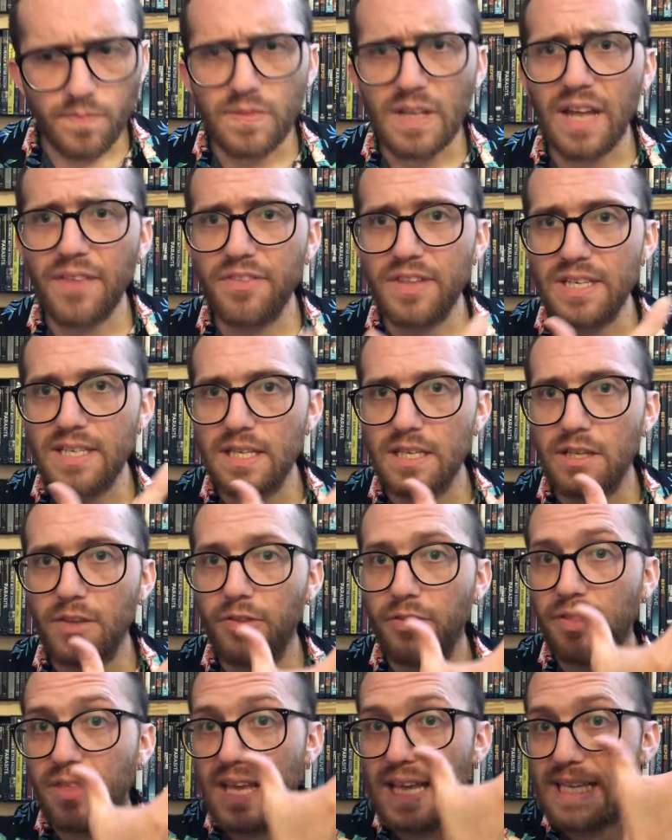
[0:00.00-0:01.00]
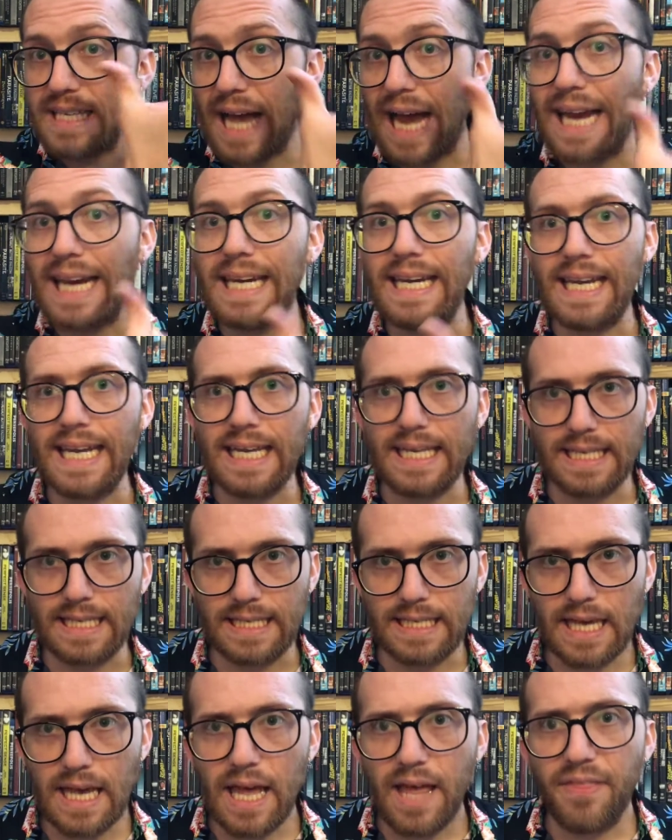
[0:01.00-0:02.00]
These
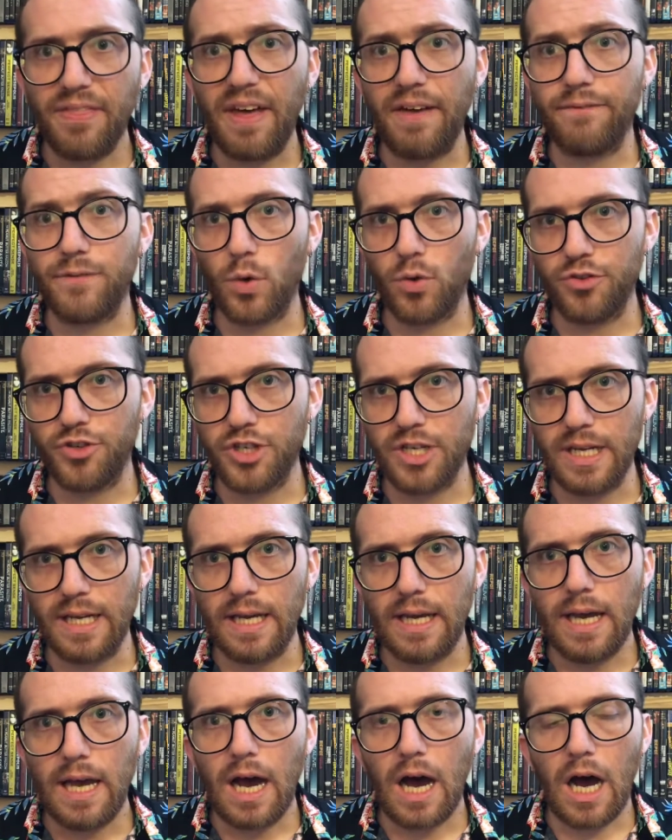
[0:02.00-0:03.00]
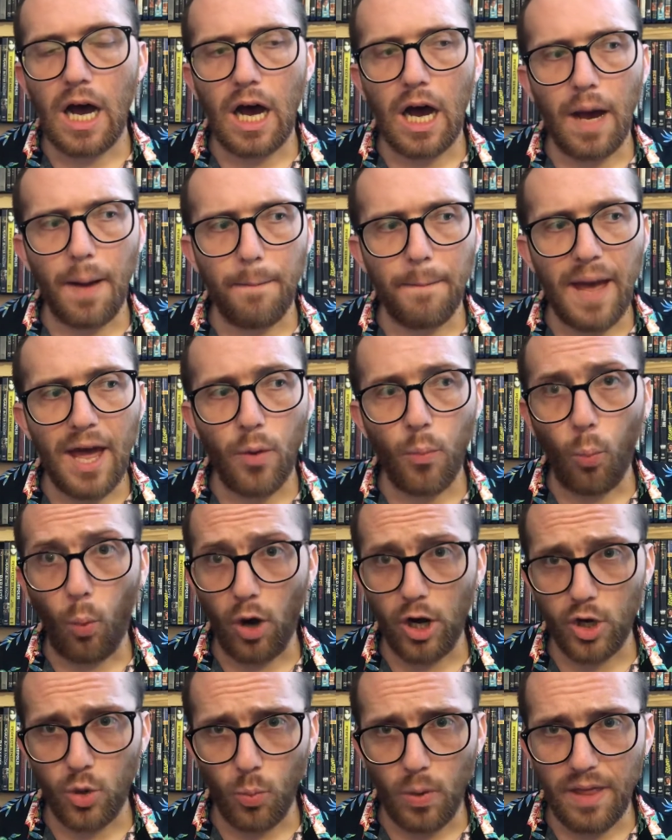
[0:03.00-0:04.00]
ideas that Fulci had
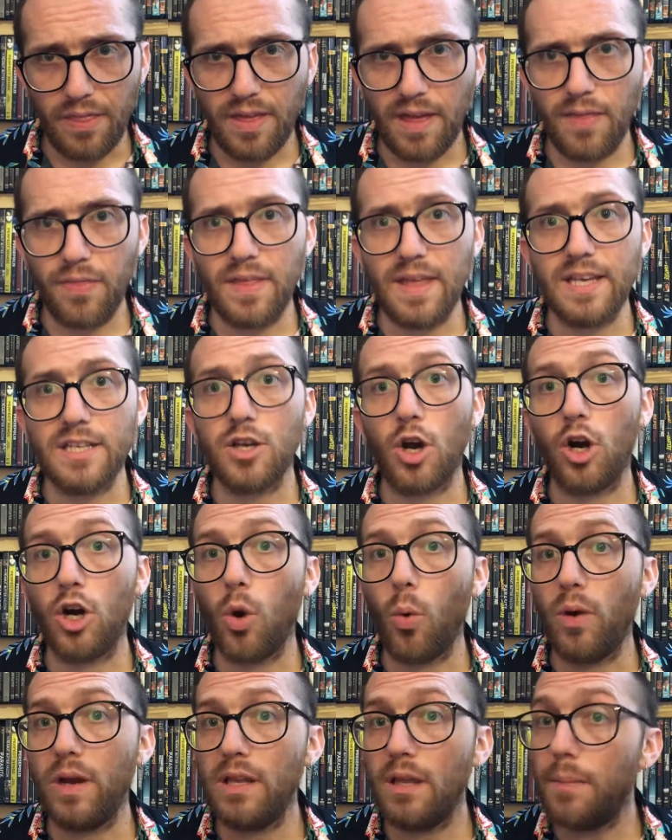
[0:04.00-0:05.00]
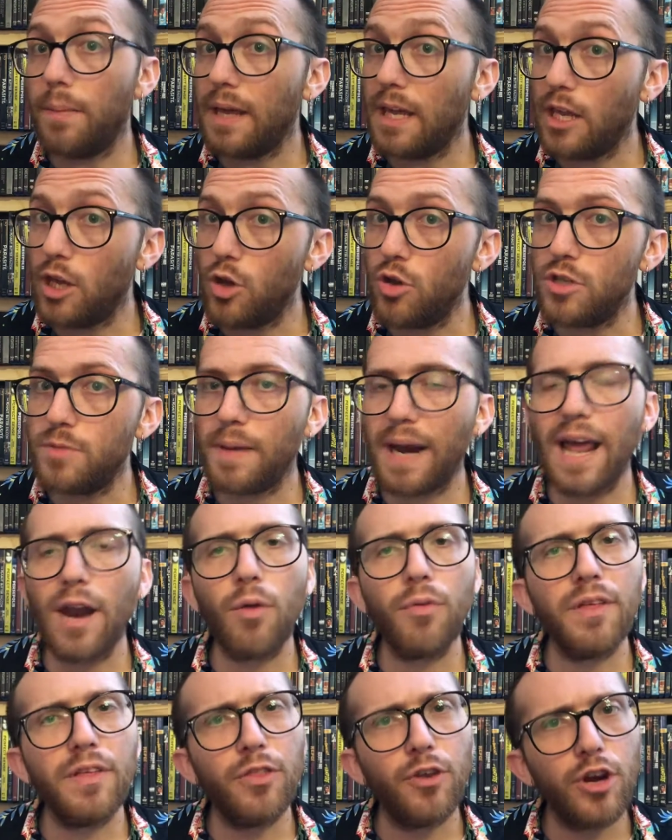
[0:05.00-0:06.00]
worked with in this are going to be used, but I don't
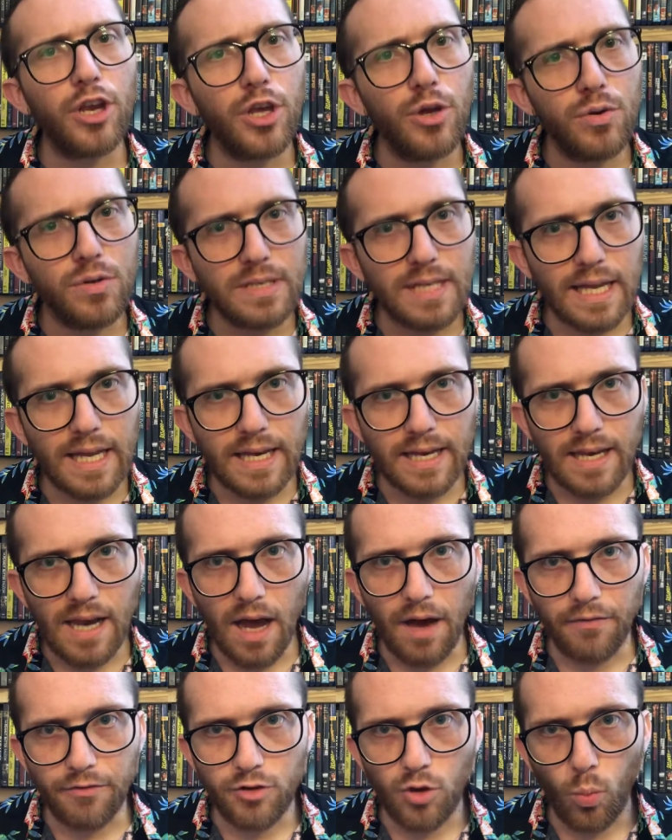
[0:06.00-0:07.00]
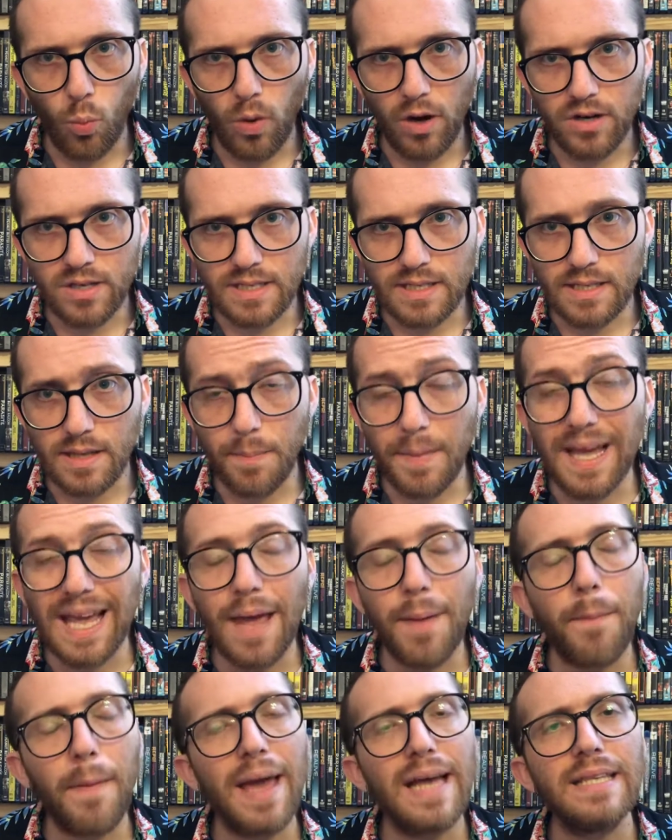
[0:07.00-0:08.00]
think they're used enough
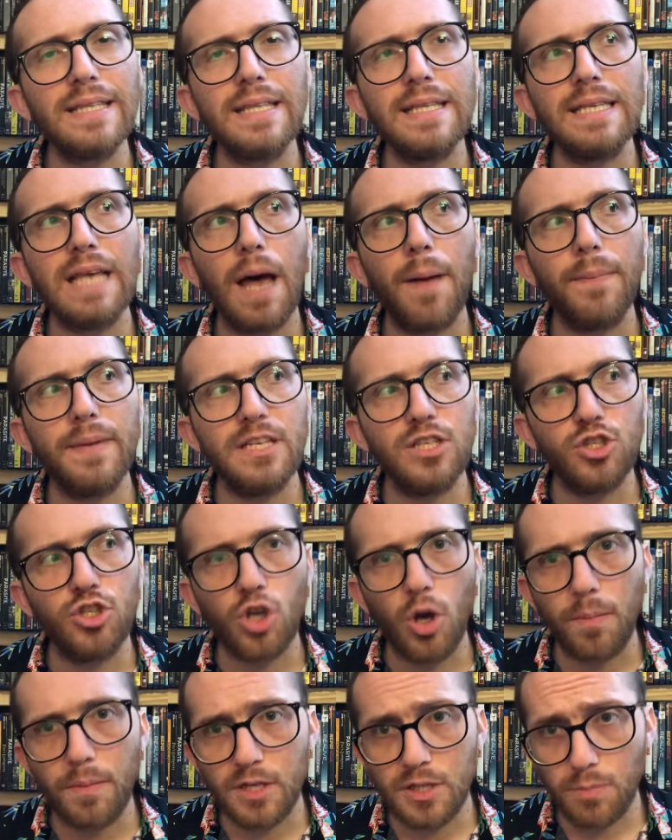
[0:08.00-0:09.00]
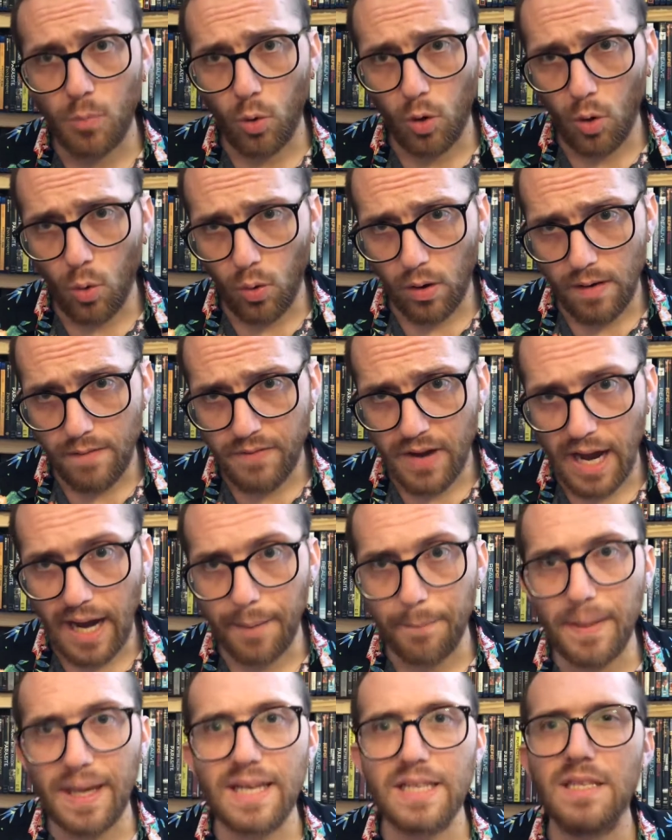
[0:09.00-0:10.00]
it makes the zombies so much more horrifying
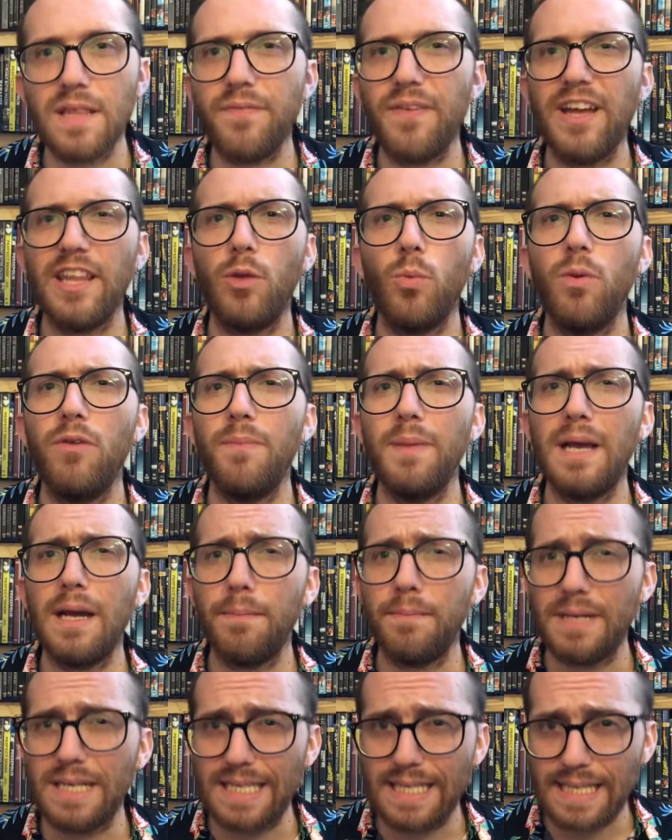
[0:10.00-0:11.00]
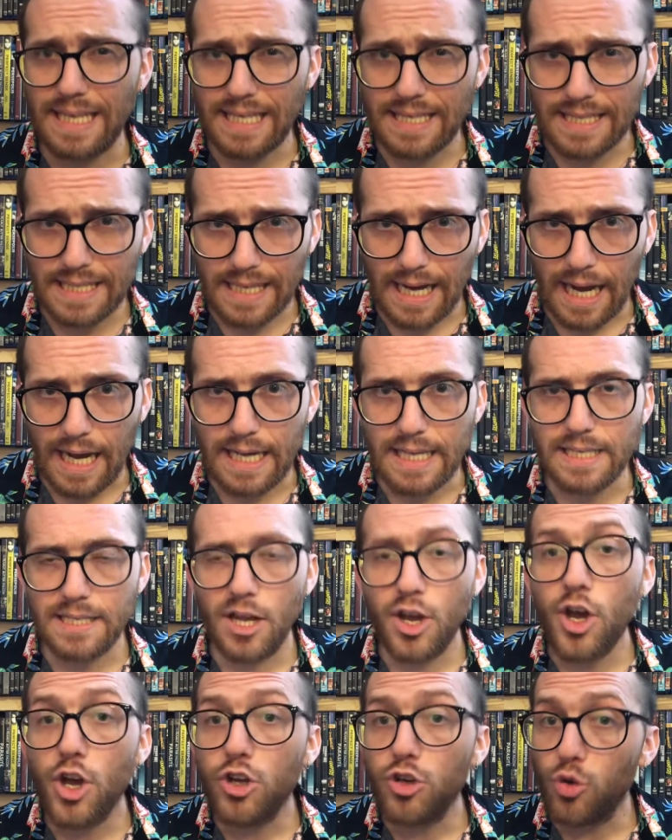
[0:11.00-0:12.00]
because of the fact that we've become desensitized
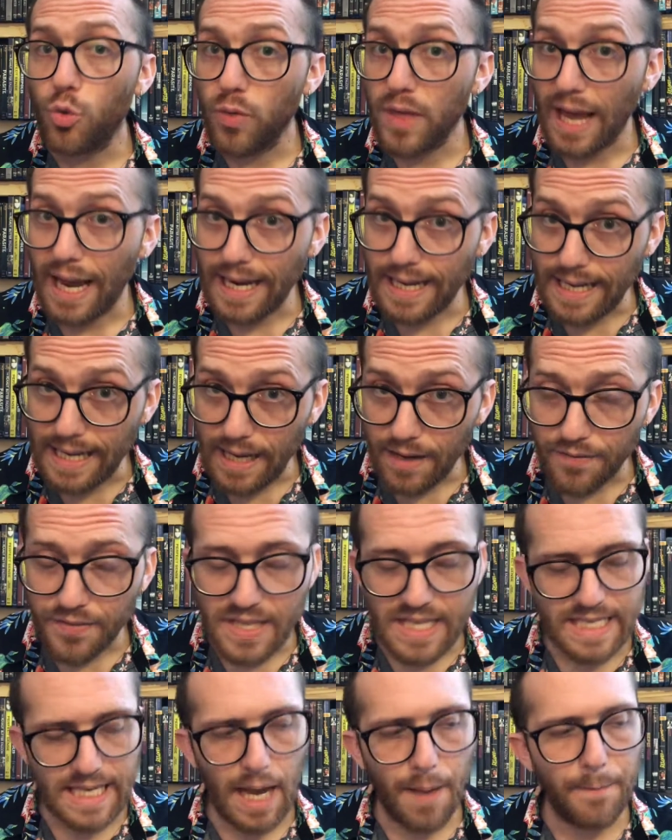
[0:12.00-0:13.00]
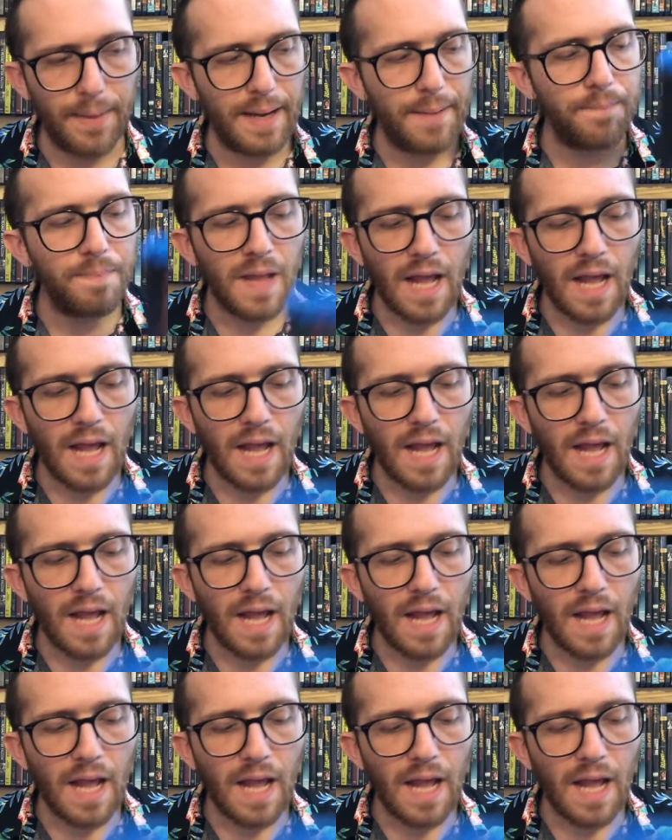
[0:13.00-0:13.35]
to the idea of the zombie.